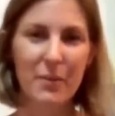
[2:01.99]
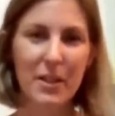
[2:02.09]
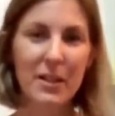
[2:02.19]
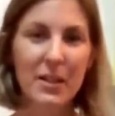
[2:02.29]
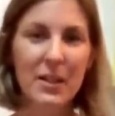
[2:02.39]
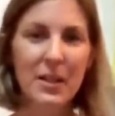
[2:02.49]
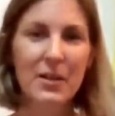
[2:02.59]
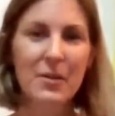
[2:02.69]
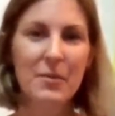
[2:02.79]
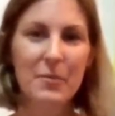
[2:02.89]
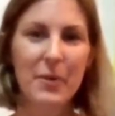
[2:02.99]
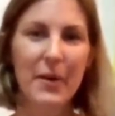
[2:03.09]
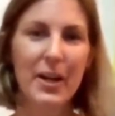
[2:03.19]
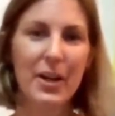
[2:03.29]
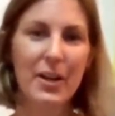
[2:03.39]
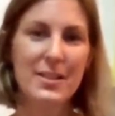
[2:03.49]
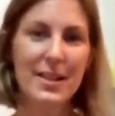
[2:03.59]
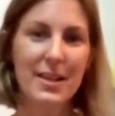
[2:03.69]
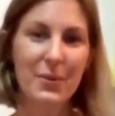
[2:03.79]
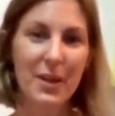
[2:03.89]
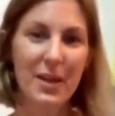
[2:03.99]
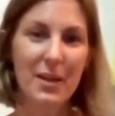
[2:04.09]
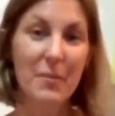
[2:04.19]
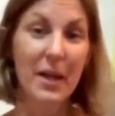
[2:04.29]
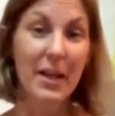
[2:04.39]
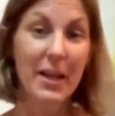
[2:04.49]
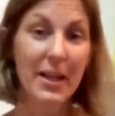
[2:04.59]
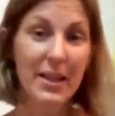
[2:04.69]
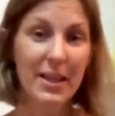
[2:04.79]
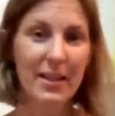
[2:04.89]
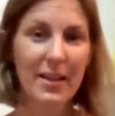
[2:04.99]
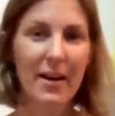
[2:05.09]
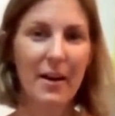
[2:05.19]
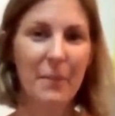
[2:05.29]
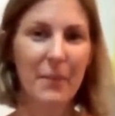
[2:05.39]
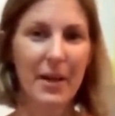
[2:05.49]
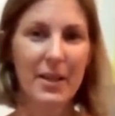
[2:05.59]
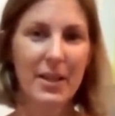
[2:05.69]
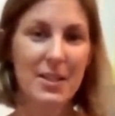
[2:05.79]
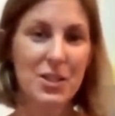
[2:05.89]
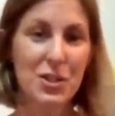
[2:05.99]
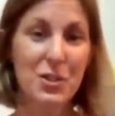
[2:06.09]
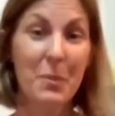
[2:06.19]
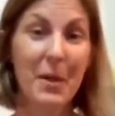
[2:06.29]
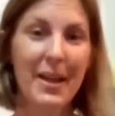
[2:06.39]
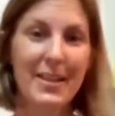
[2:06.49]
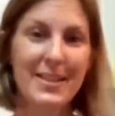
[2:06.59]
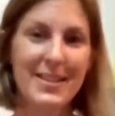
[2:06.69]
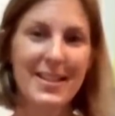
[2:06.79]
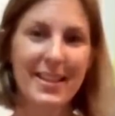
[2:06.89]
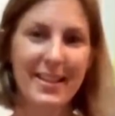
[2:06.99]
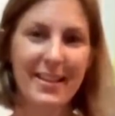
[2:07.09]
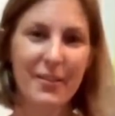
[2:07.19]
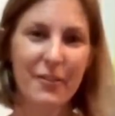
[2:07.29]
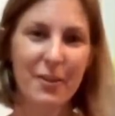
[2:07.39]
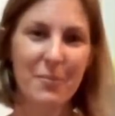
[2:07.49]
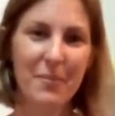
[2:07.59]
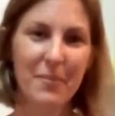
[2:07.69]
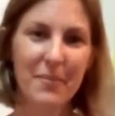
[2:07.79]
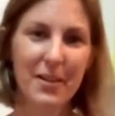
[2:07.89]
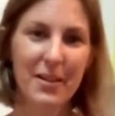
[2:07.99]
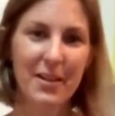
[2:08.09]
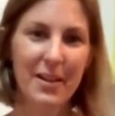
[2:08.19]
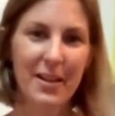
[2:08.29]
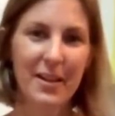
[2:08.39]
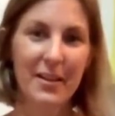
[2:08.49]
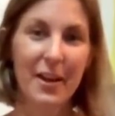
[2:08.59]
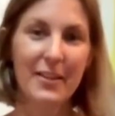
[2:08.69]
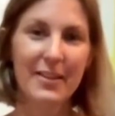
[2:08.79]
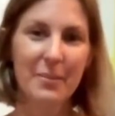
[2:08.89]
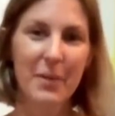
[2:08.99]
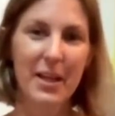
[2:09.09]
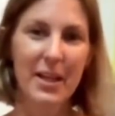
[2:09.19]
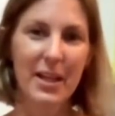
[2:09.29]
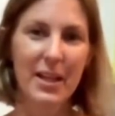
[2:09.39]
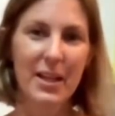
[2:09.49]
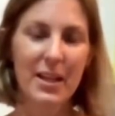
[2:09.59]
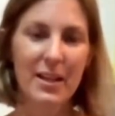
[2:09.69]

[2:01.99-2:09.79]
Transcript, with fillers: But miraculously, we made it. Um, I think it's just minutes from not making it.